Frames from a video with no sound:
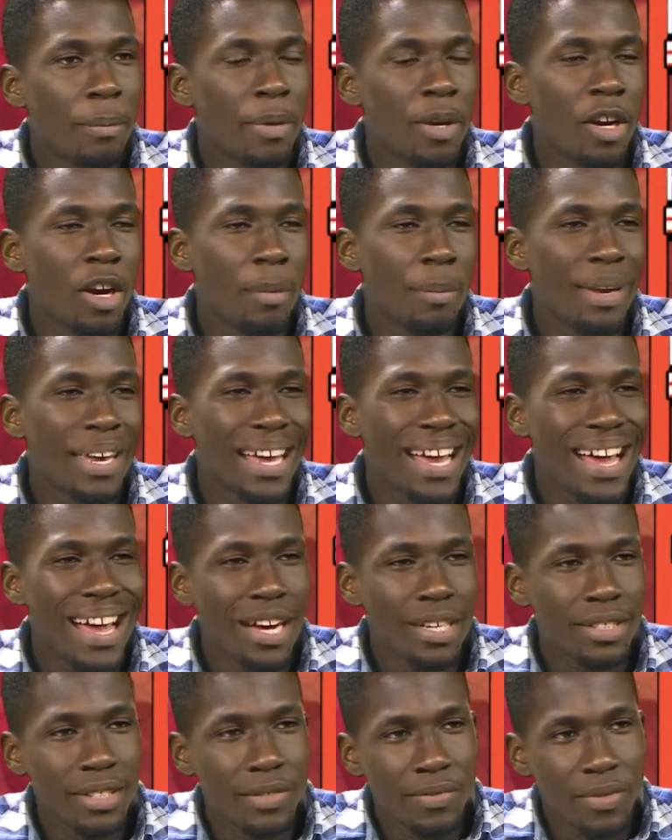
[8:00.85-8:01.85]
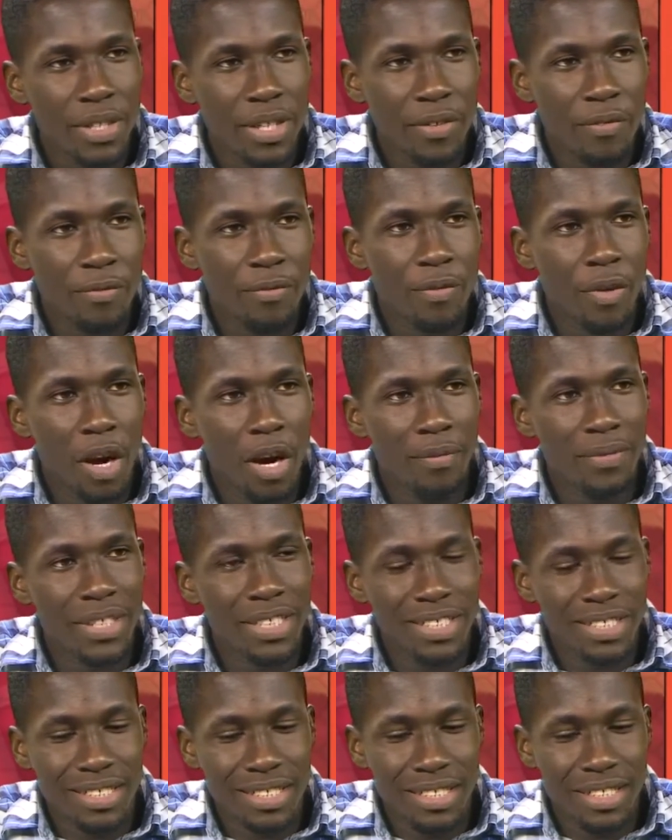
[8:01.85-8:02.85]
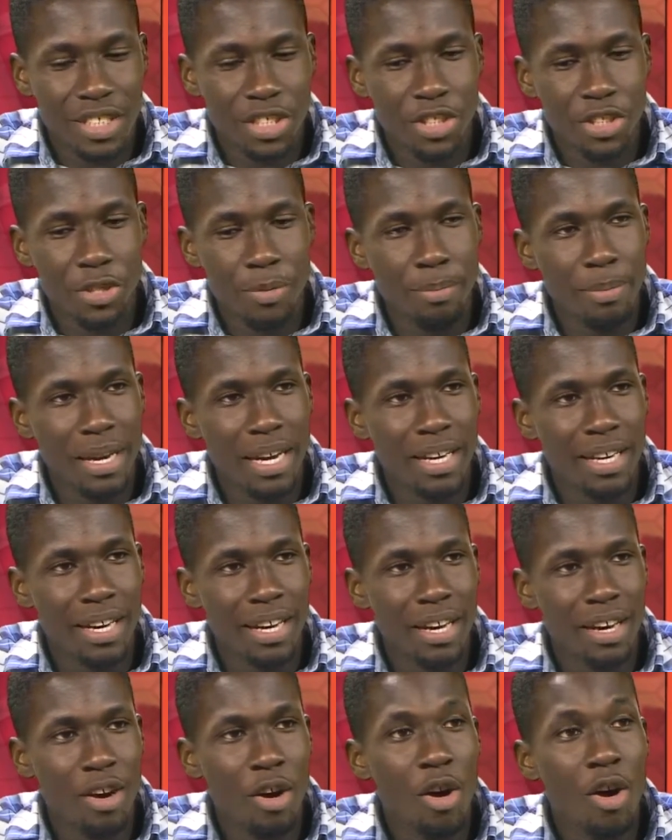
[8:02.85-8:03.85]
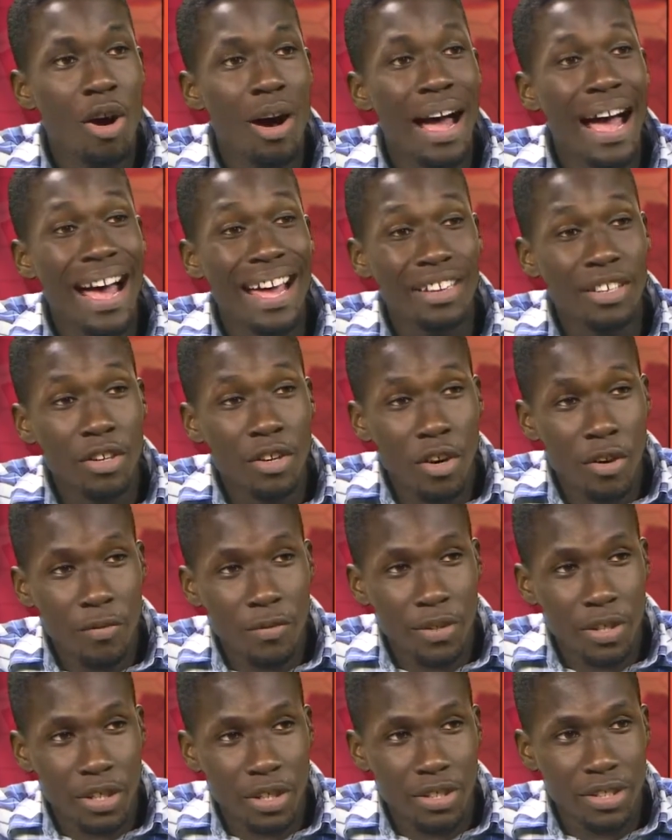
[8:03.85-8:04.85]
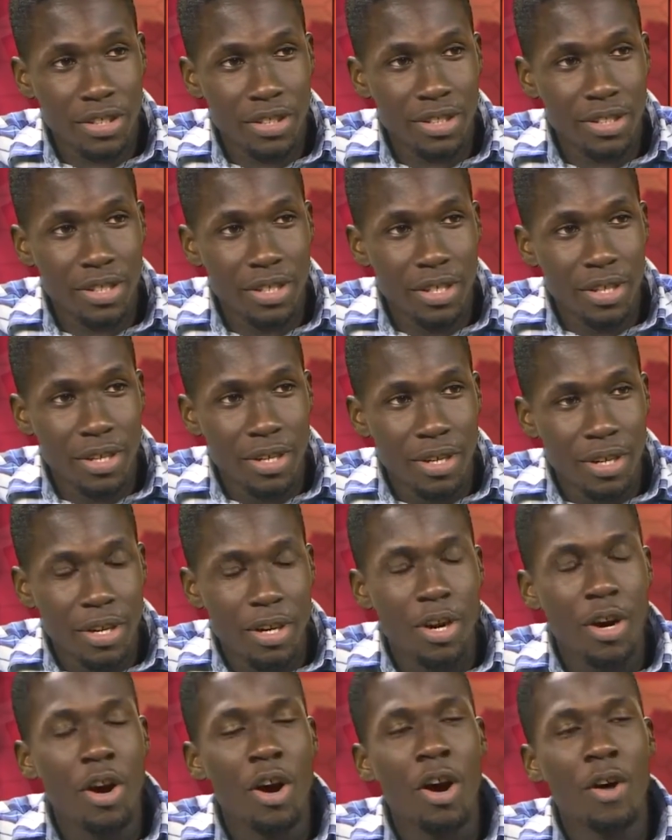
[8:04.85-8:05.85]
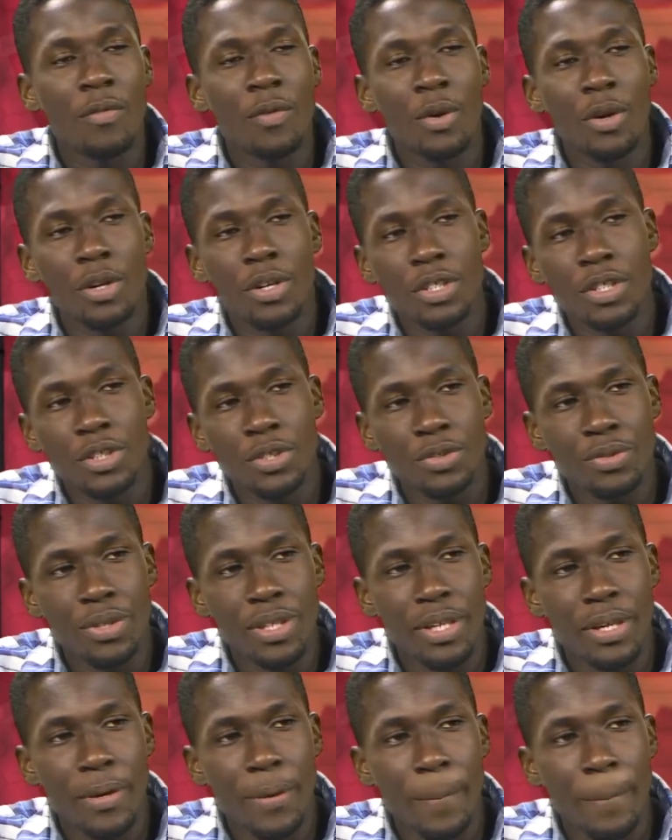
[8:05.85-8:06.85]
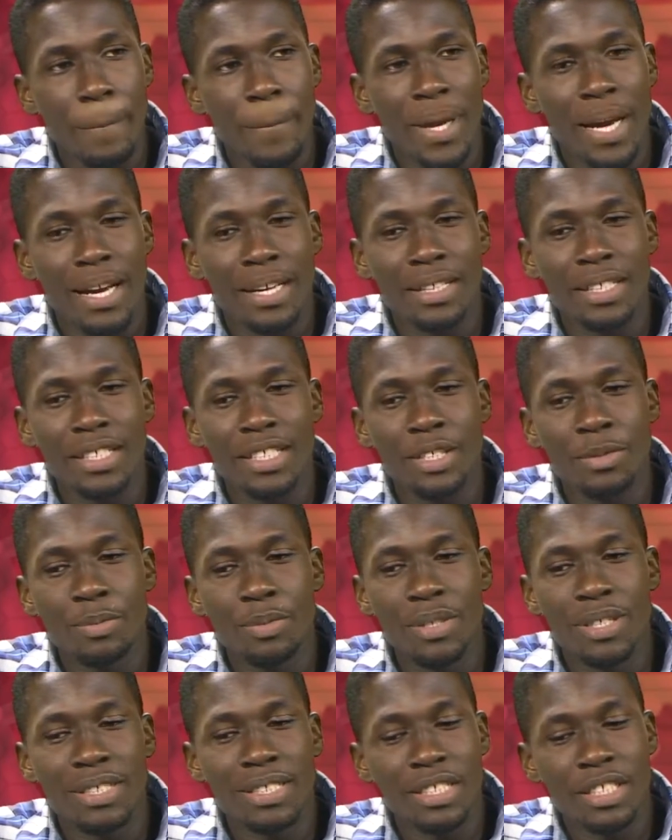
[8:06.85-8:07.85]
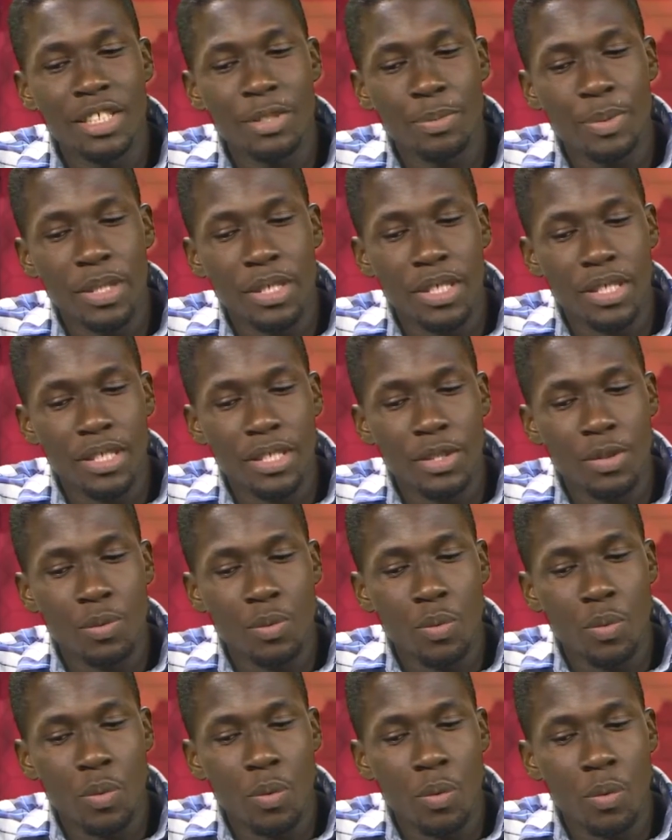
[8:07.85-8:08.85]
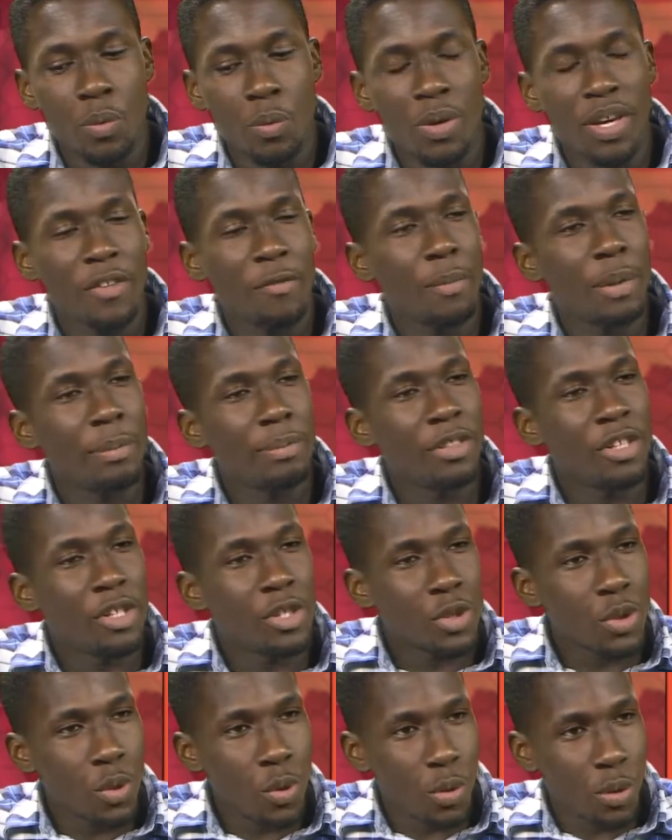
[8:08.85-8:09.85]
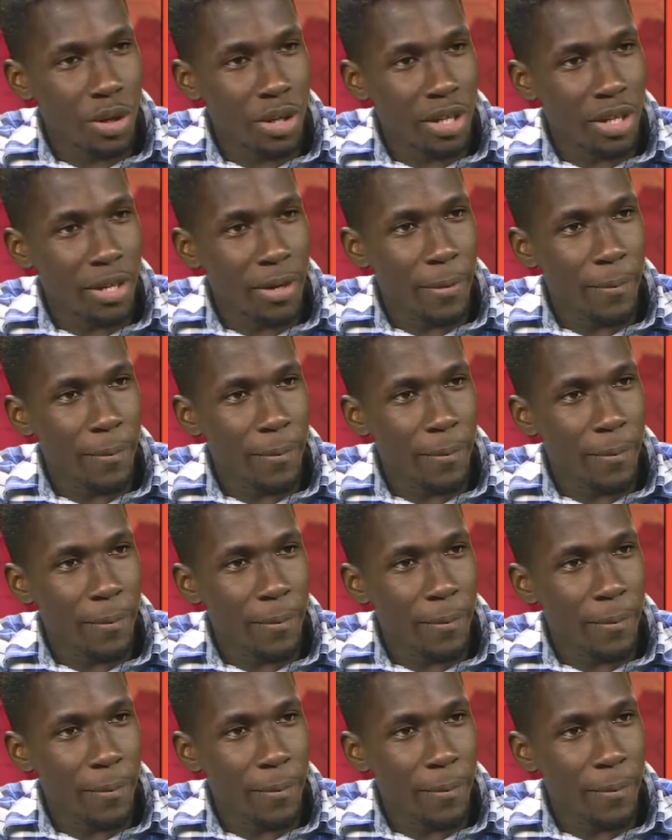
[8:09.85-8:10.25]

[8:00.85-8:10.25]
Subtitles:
becoming actively involved in the decision-making and governance of our country. And this is because we have been detoured,